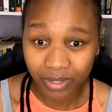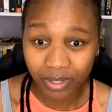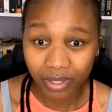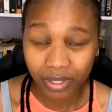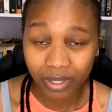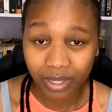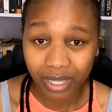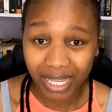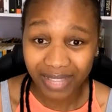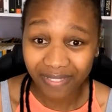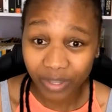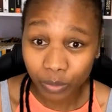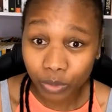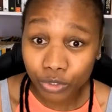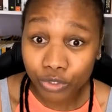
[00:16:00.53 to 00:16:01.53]
and they
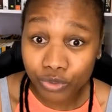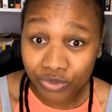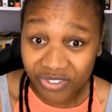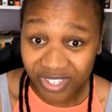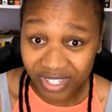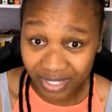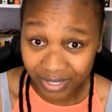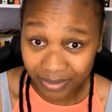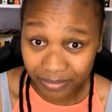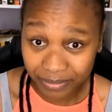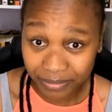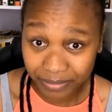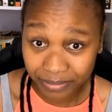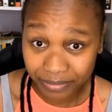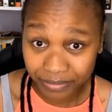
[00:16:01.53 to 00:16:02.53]
will use it.
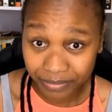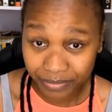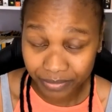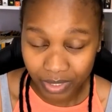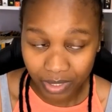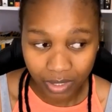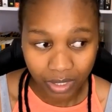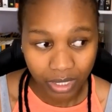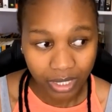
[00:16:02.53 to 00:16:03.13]
The